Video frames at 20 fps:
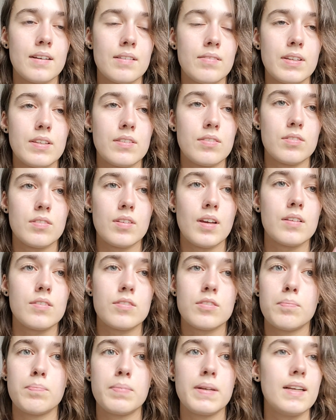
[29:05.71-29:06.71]
with your thoughts
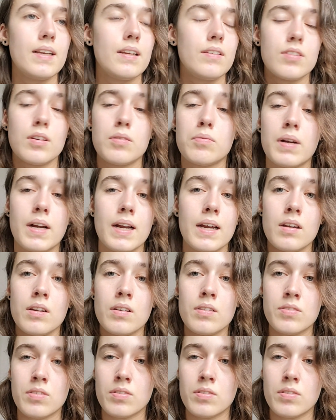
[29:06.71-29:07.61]
completely somewhere else.